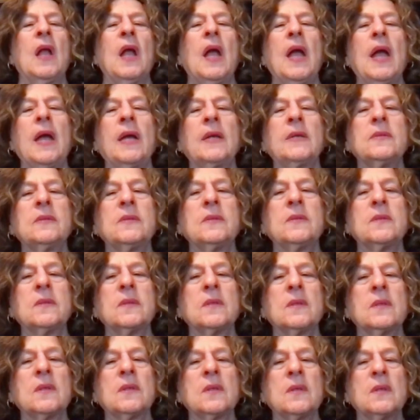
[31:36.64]
And
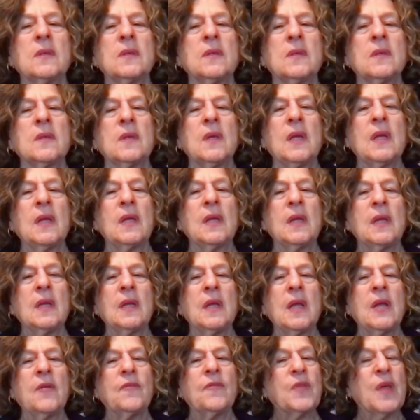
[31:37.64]

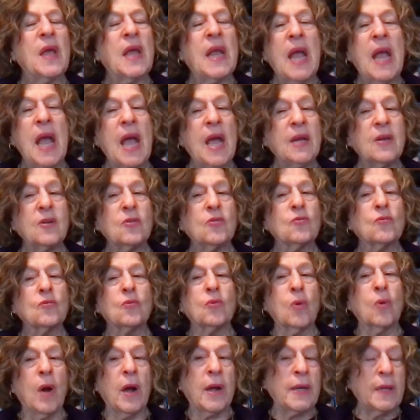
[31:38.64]
if they hadn't
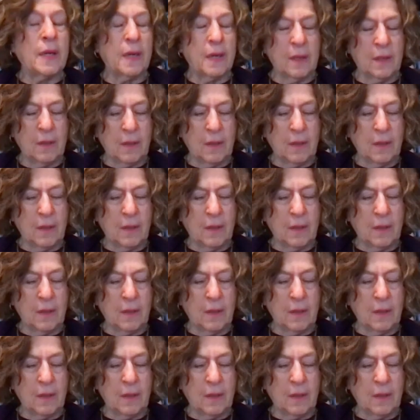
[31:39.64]
run,